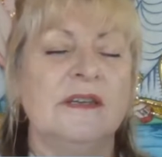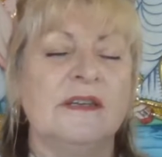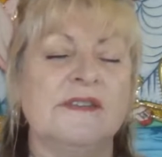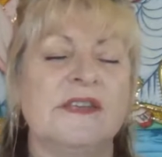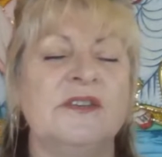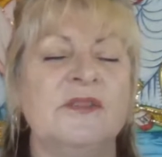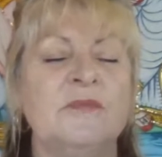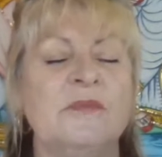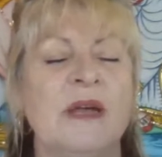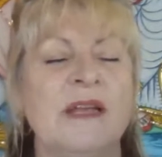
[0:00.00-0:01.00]

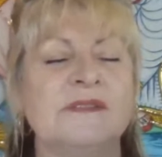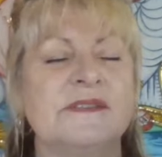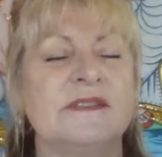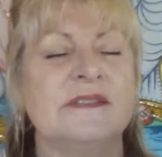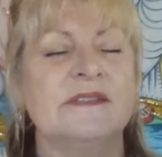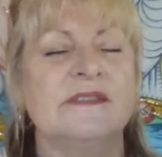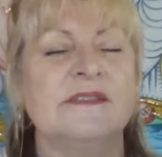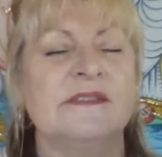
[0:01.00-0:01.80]
Ascendant Masters,